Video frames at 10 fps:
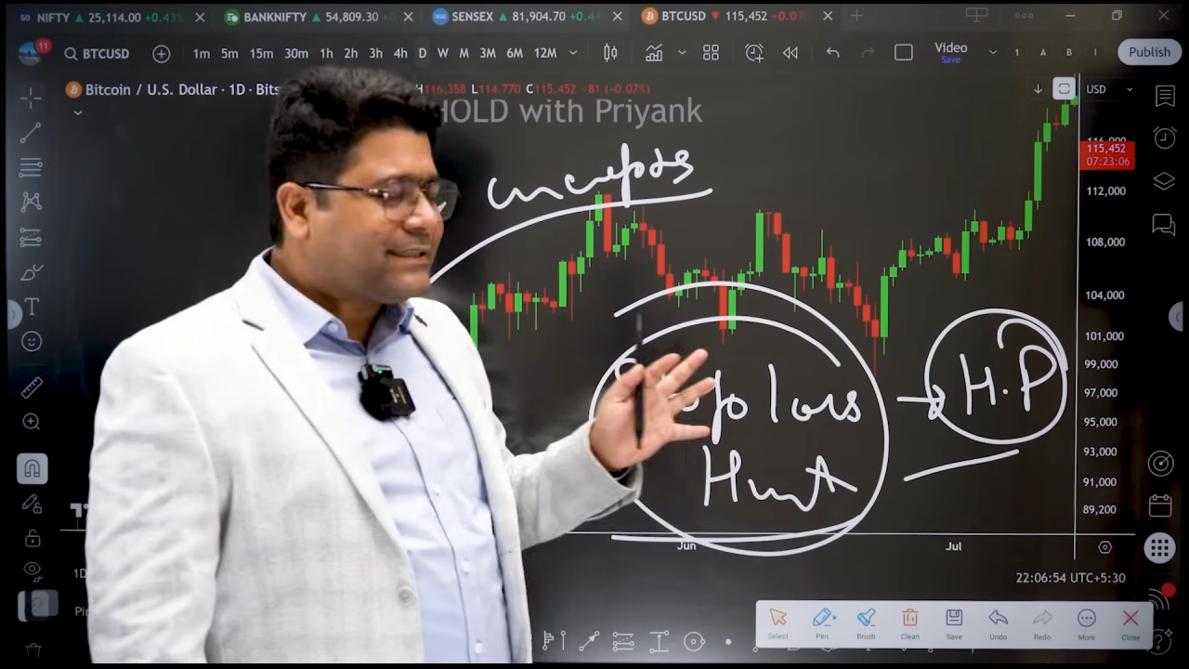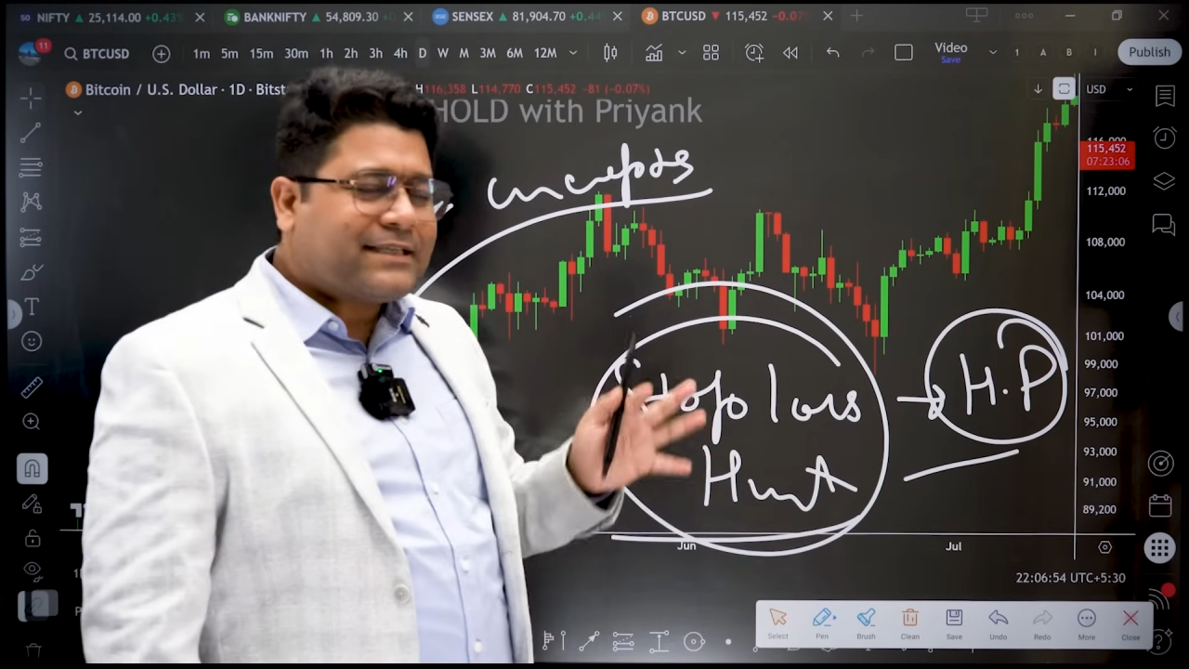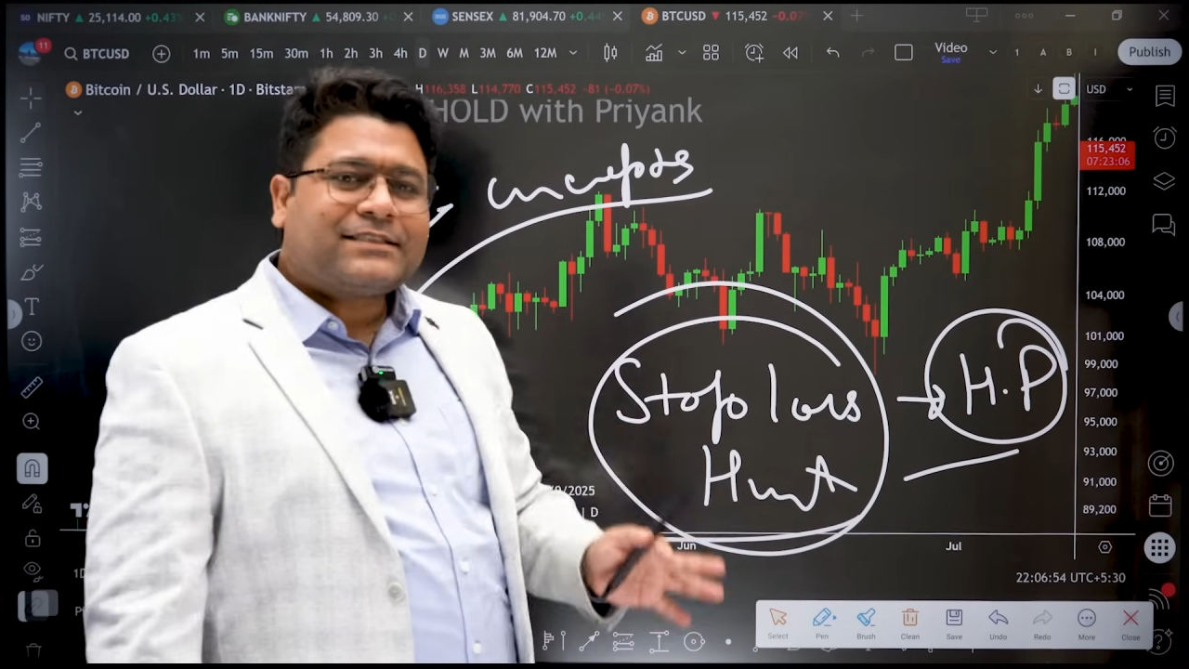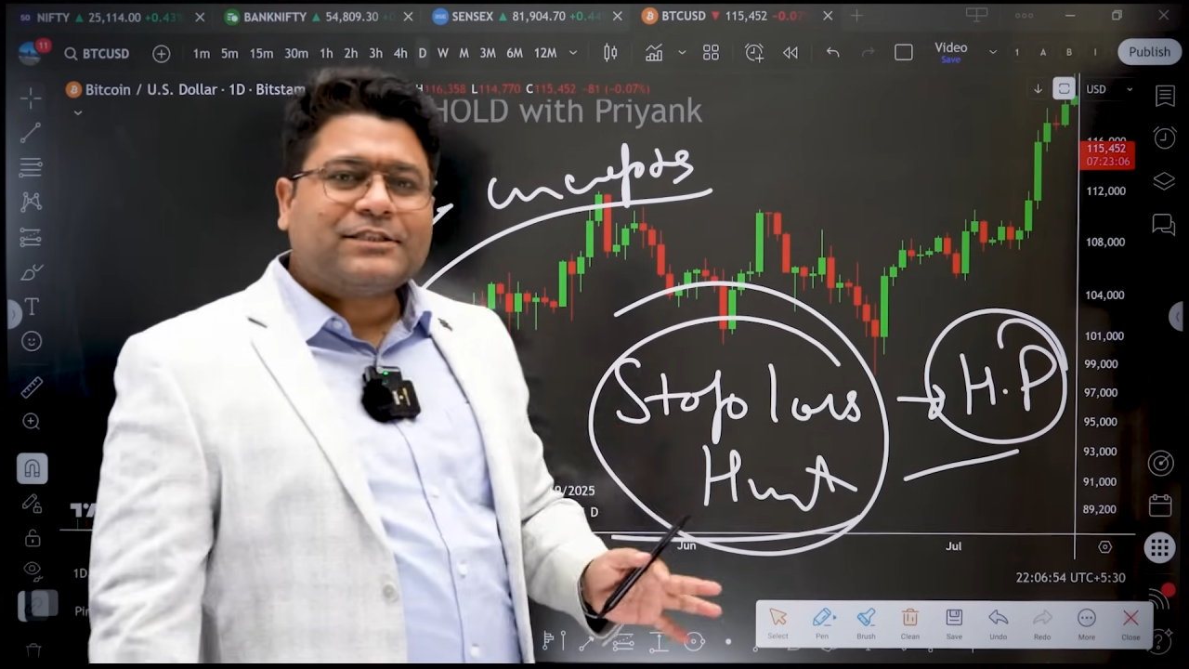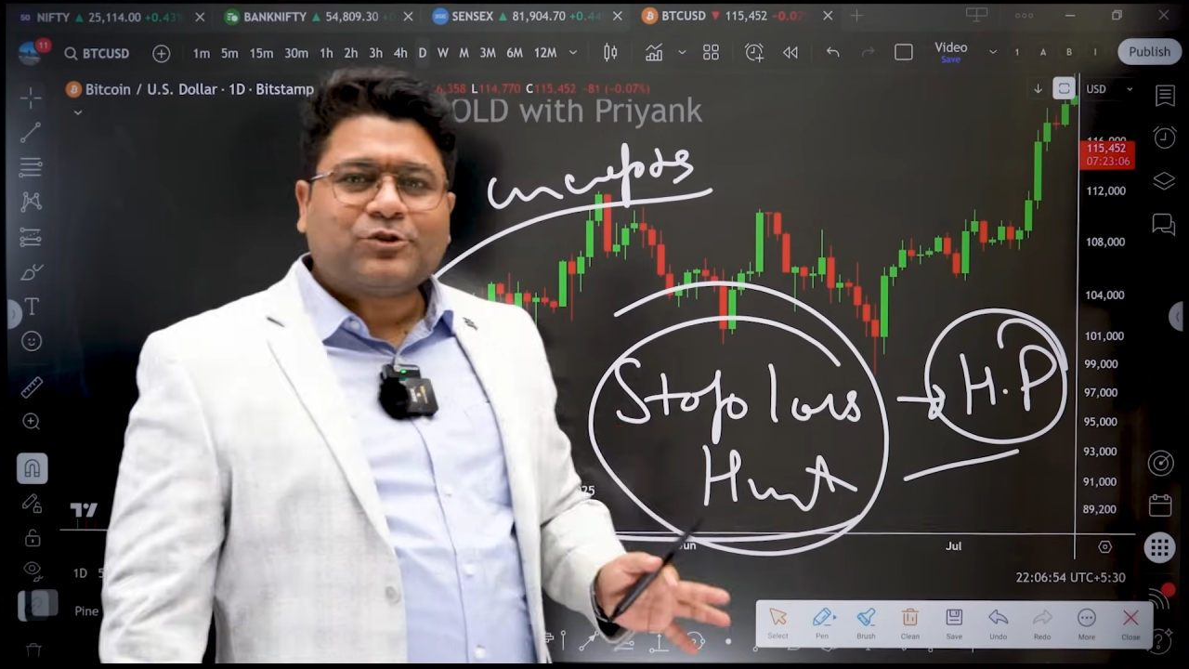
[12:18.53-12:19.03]

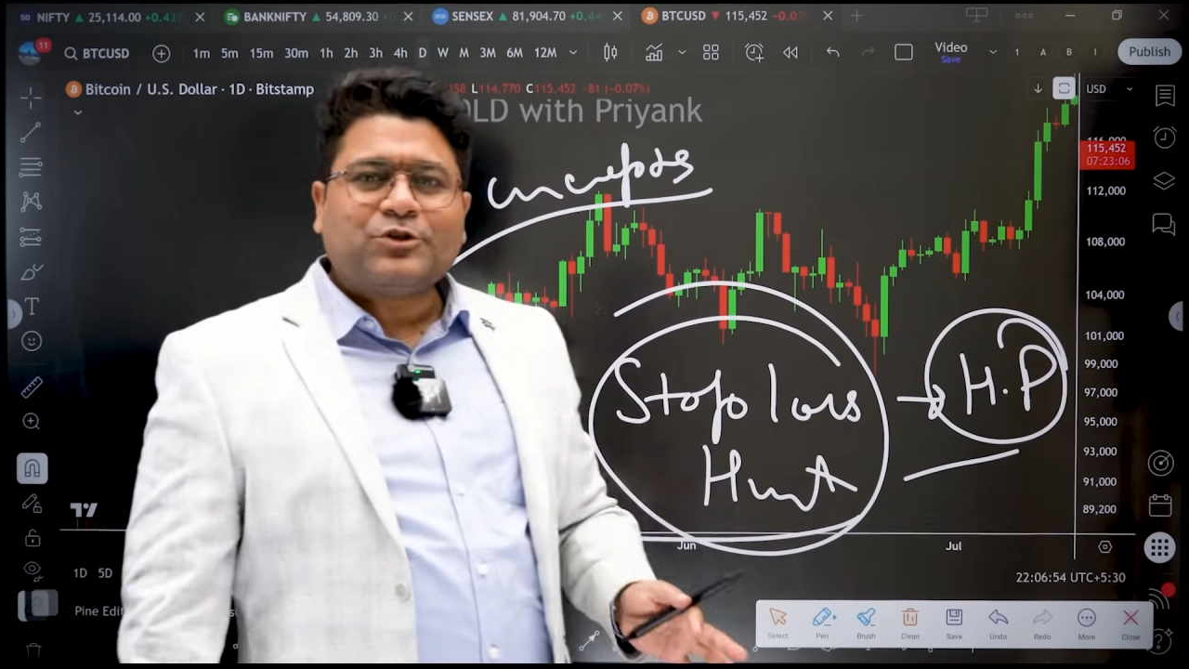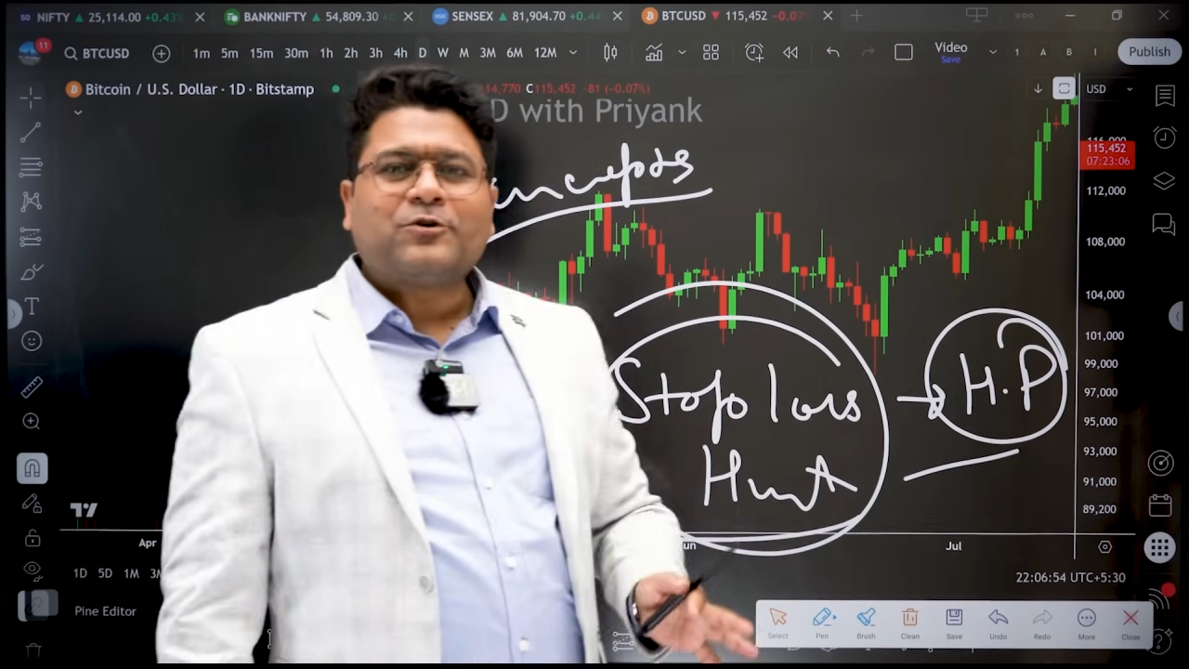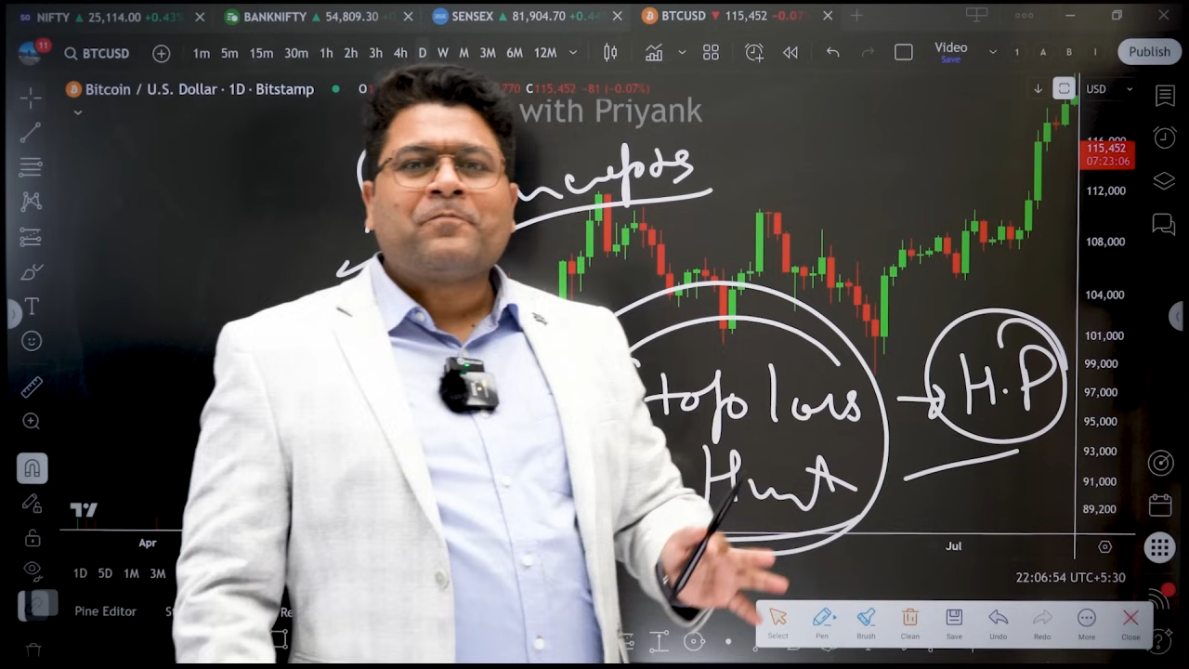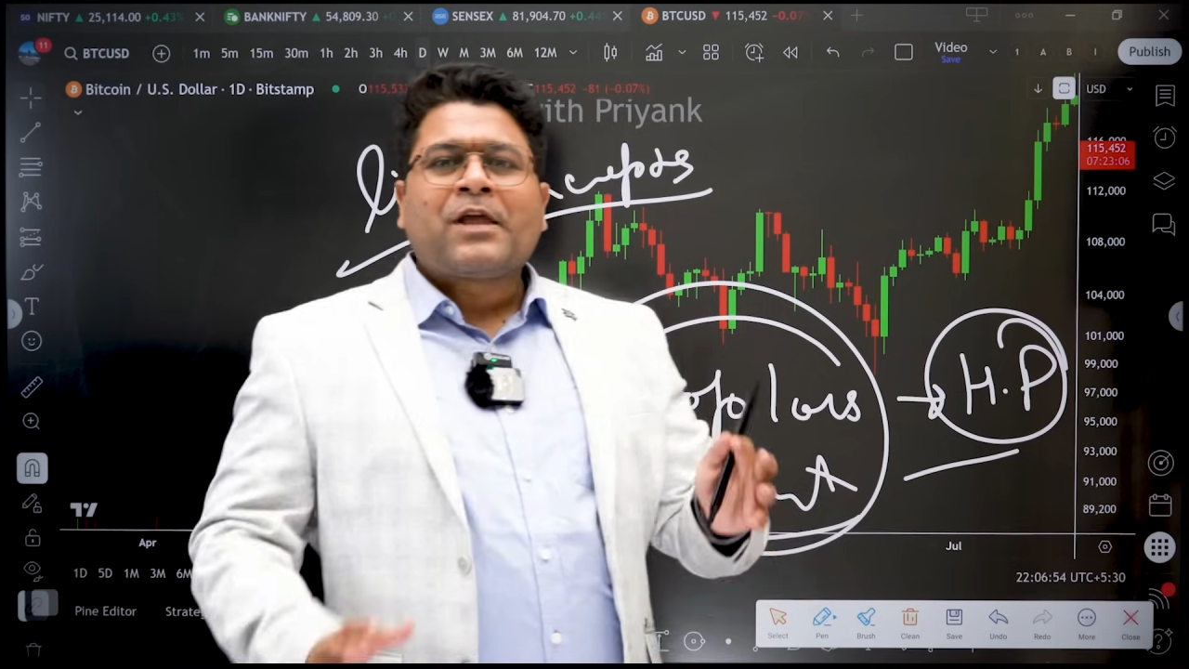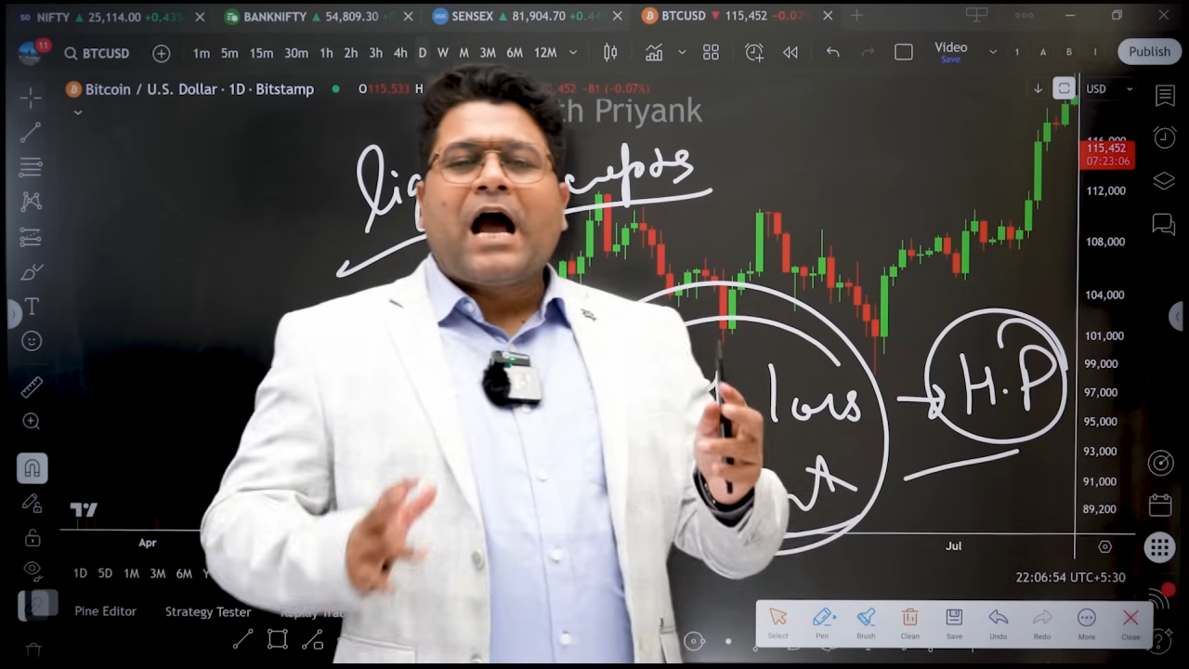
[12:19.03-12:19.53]
sense into you.